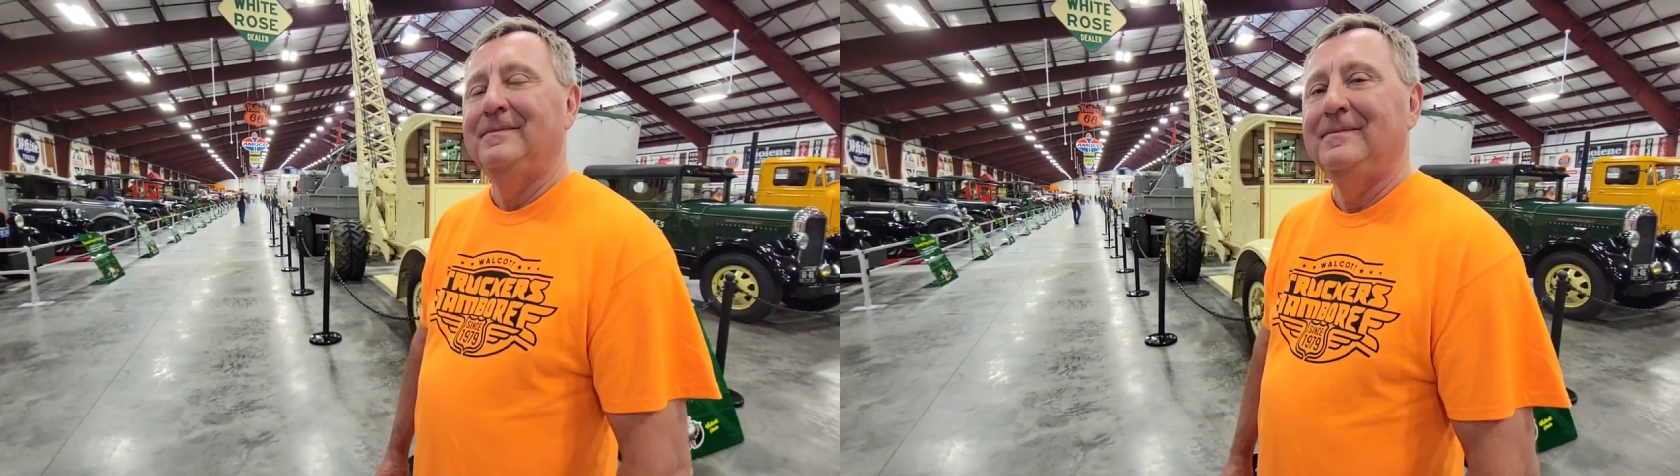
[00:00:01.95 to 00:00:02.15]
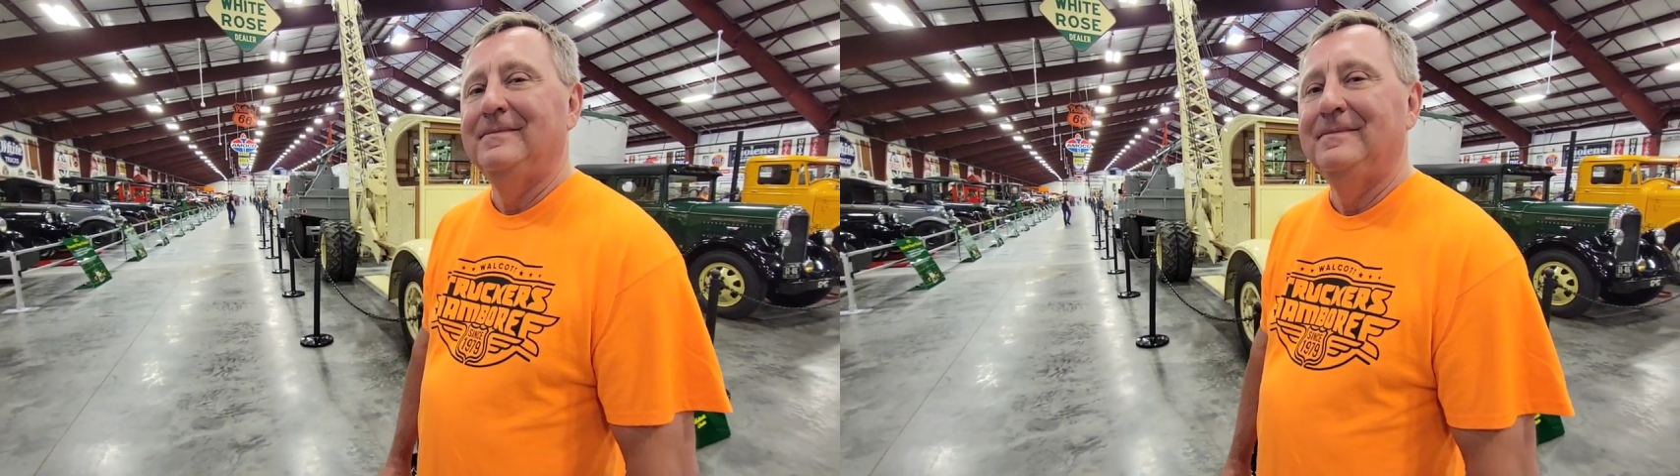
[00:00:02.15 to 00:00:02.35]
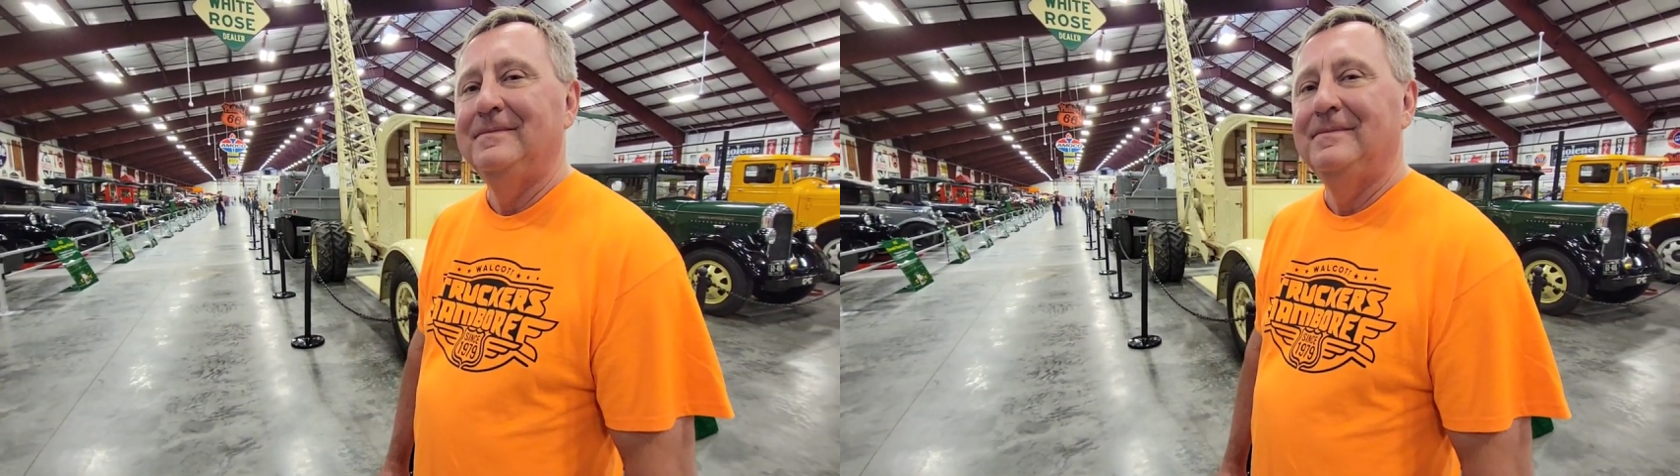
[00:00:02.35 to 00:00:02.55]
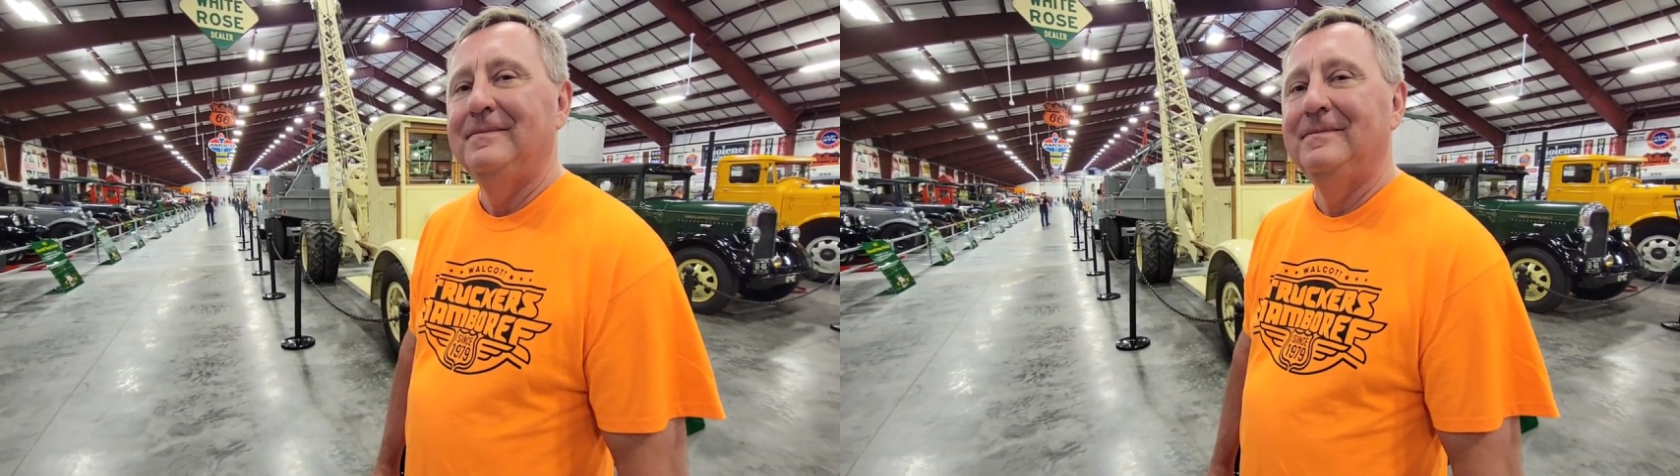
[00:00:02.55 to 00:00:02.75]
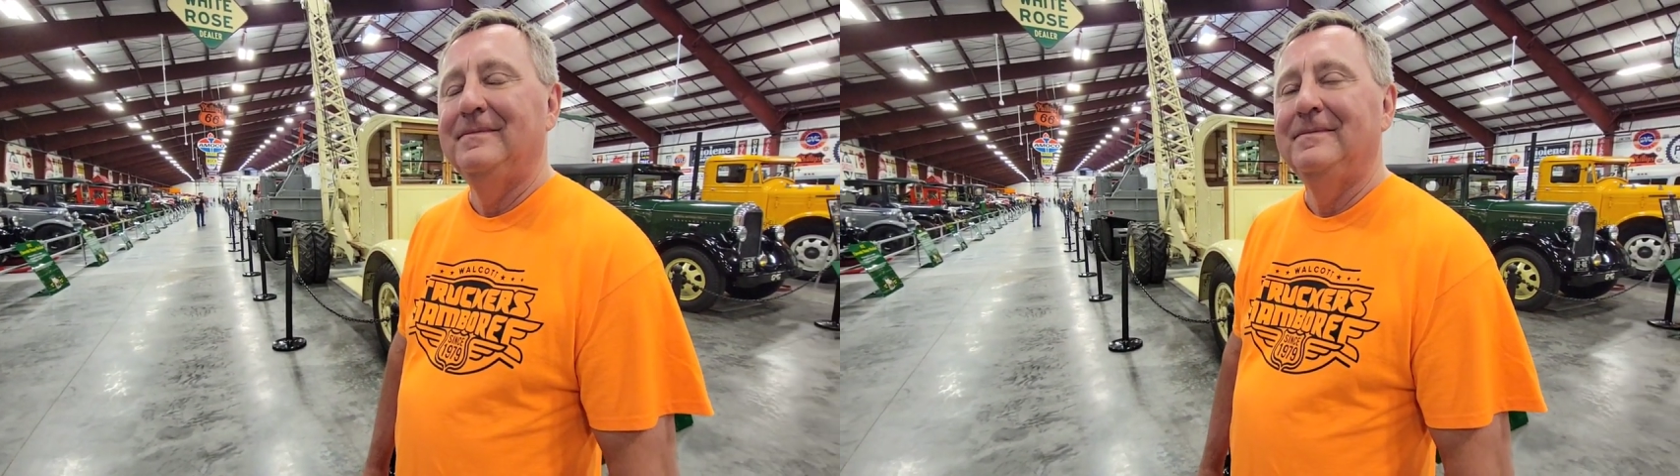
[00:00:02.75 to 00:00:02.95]
is
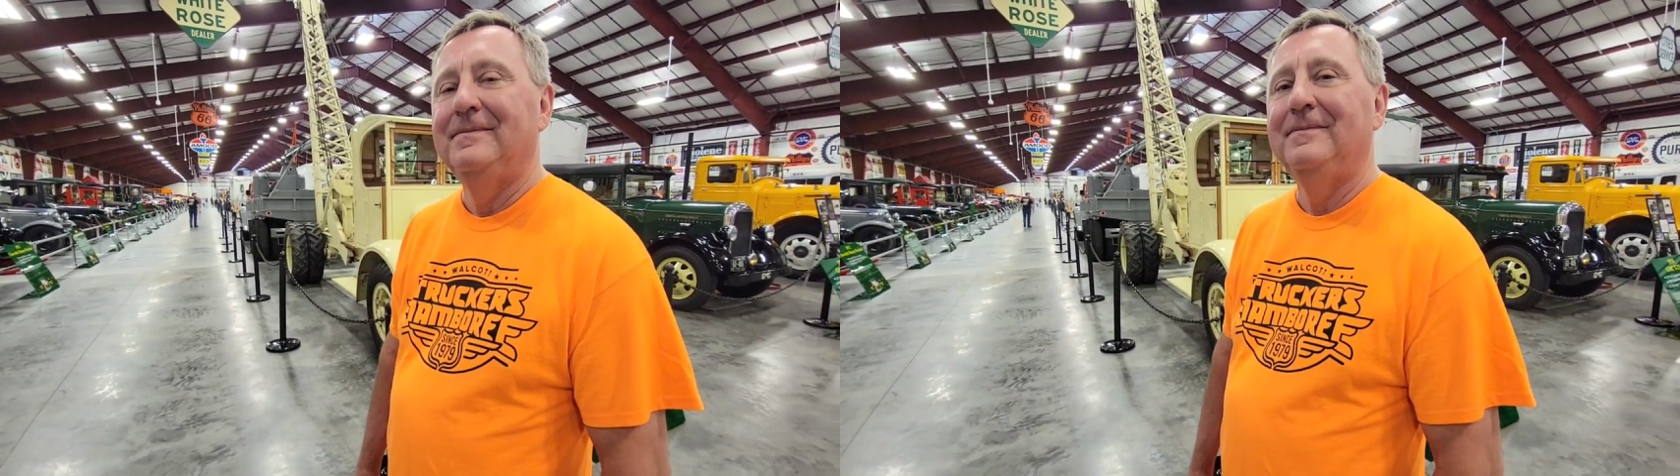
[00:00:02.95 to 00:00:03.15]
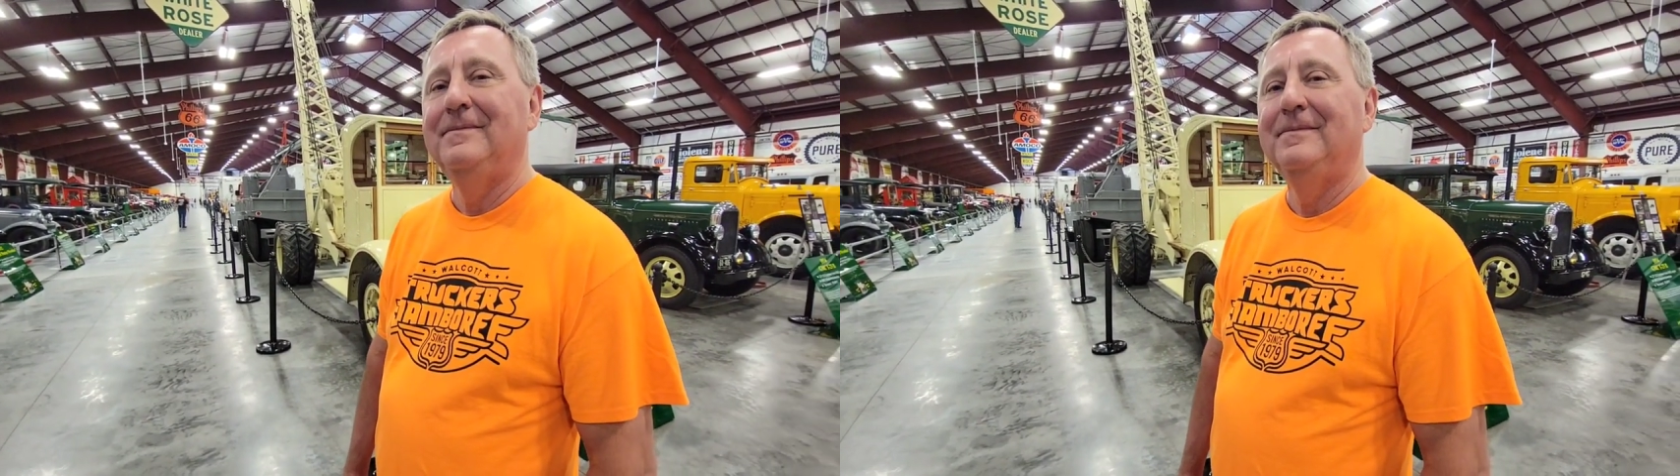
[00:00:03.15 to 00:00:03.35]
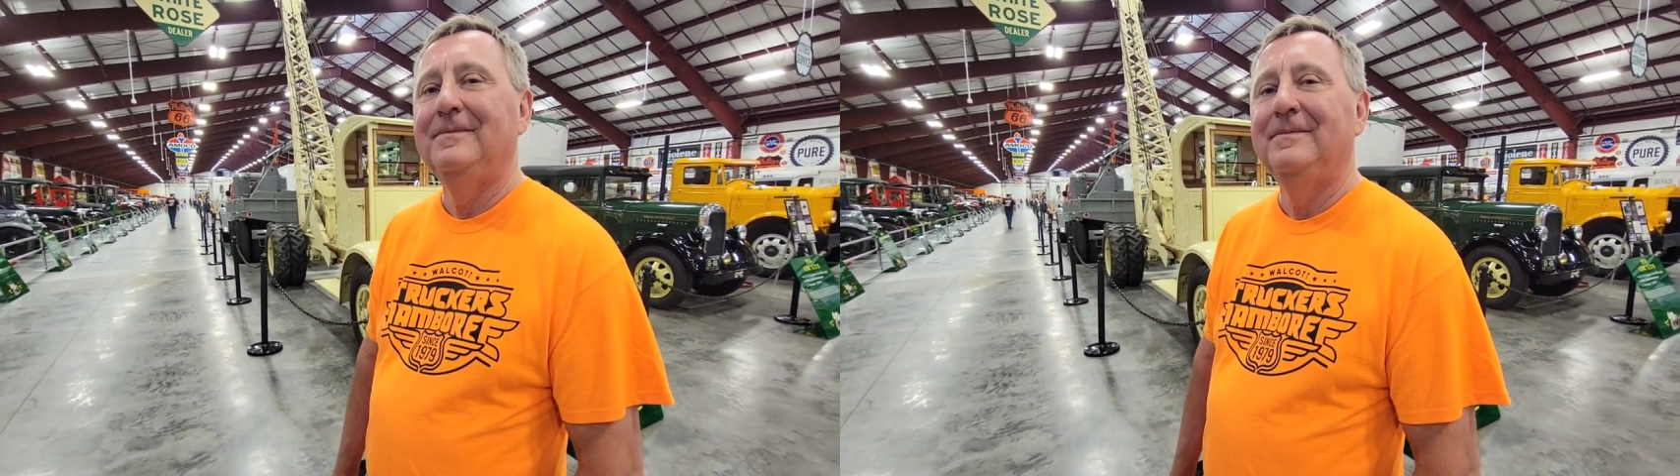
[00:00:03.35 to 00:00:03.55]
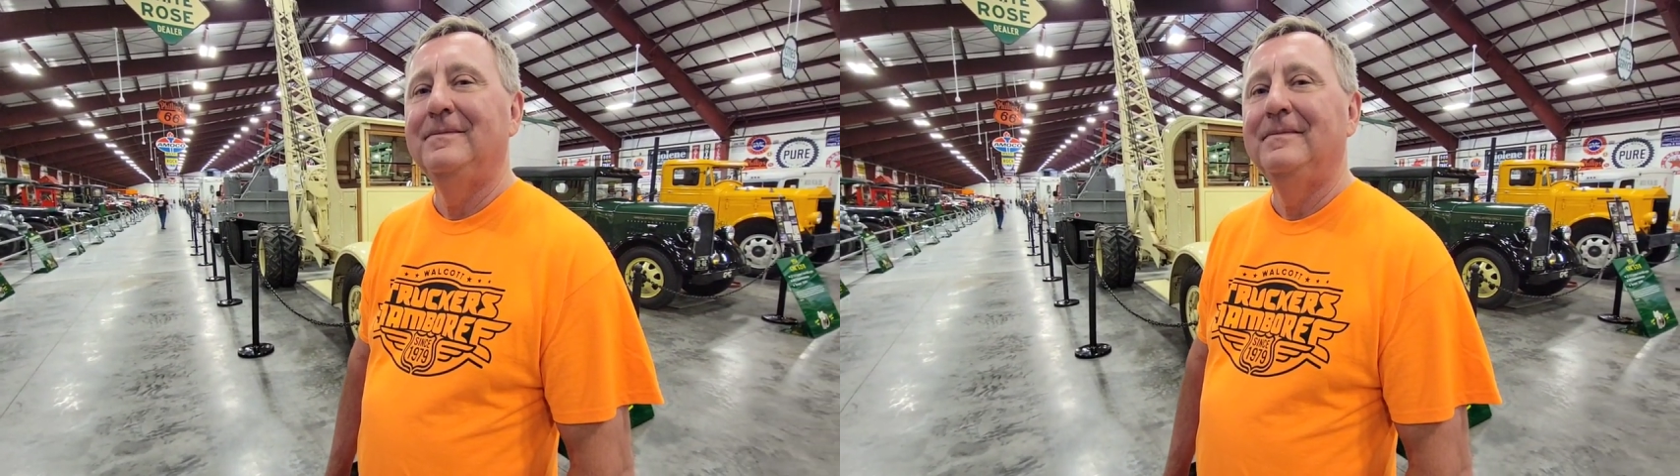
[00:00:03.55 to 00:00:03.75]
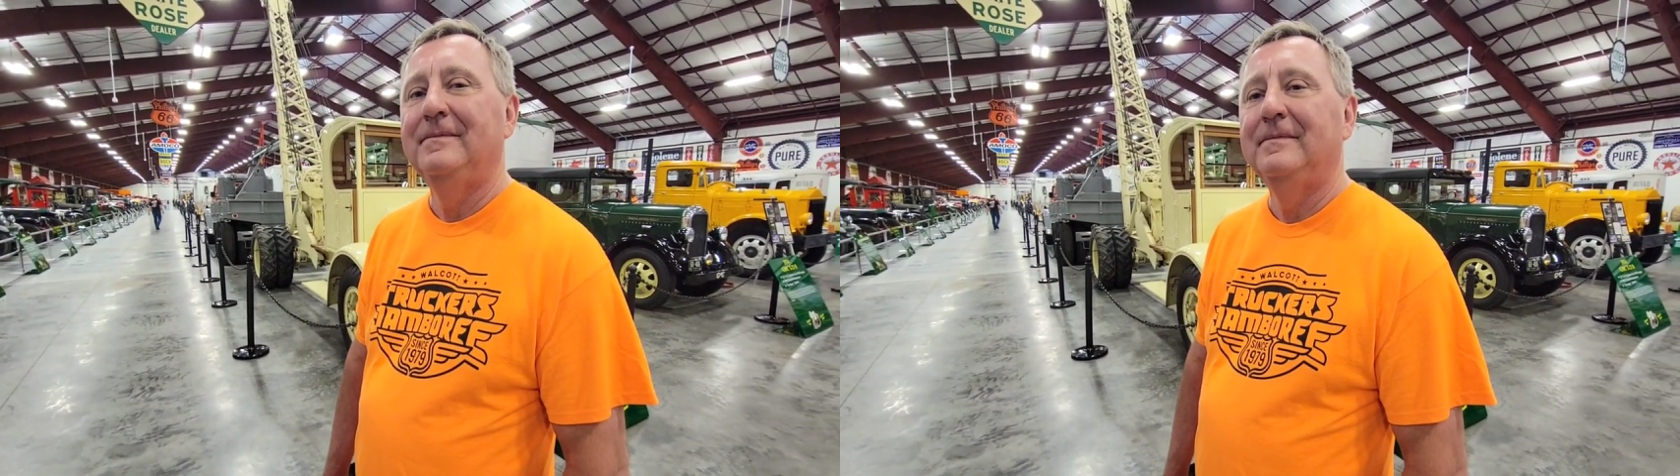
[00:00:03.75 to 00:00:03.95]
uh, the
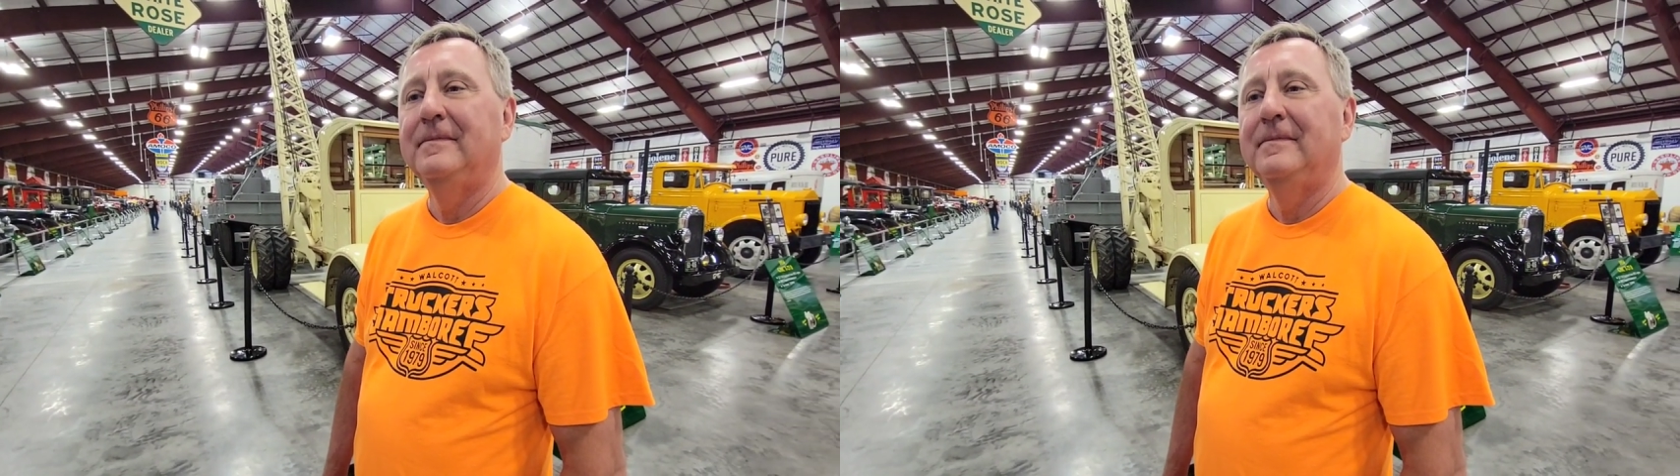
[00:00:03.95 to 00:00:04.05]
oldest?